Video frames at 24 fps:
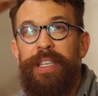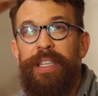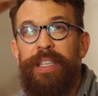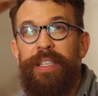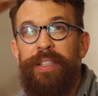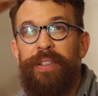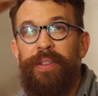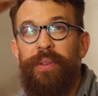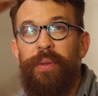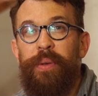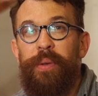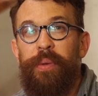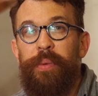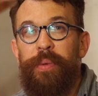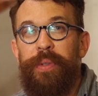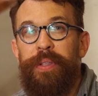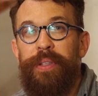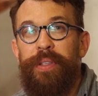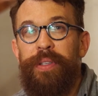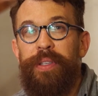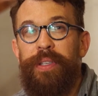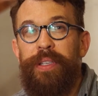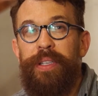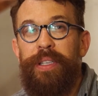And so it
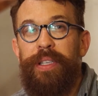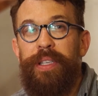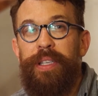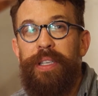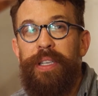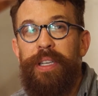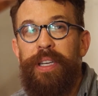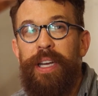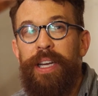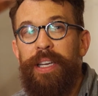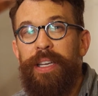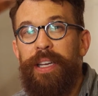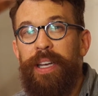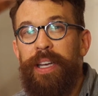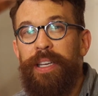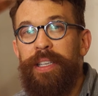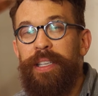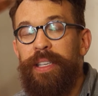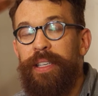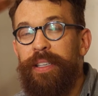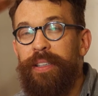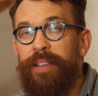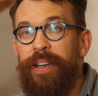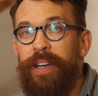was, I
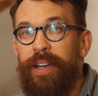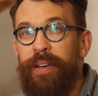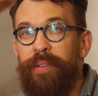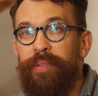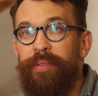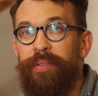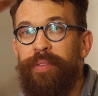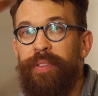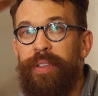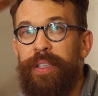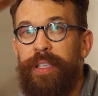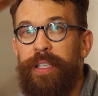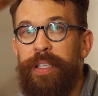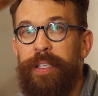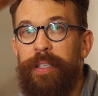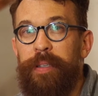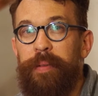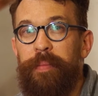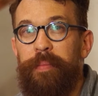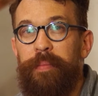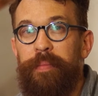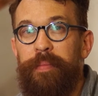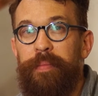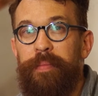did a lot
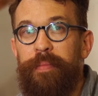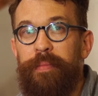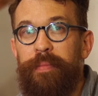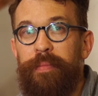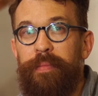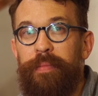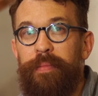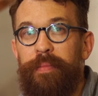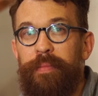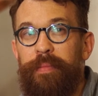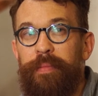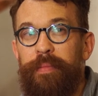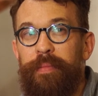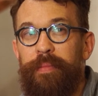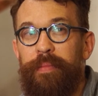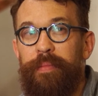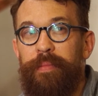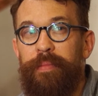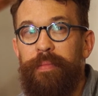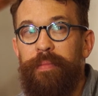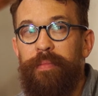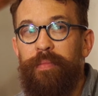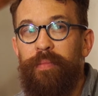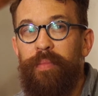of
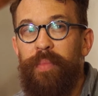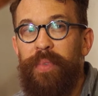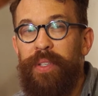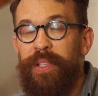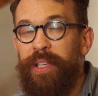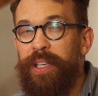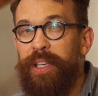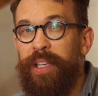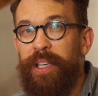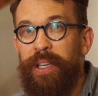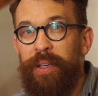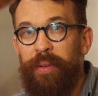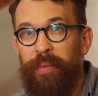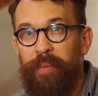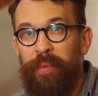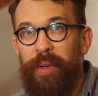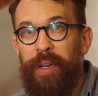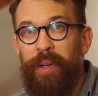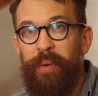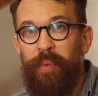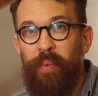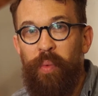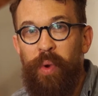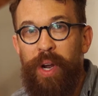sitting
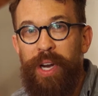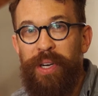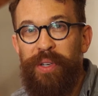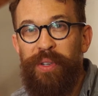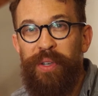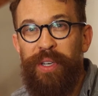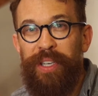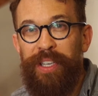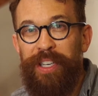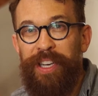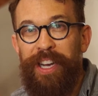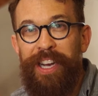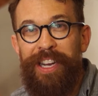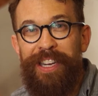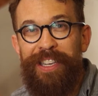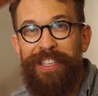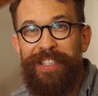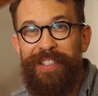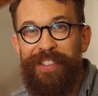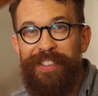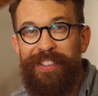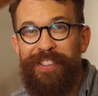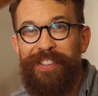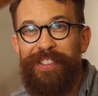and watching
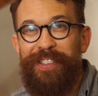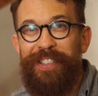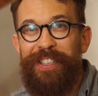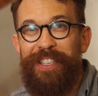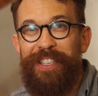guys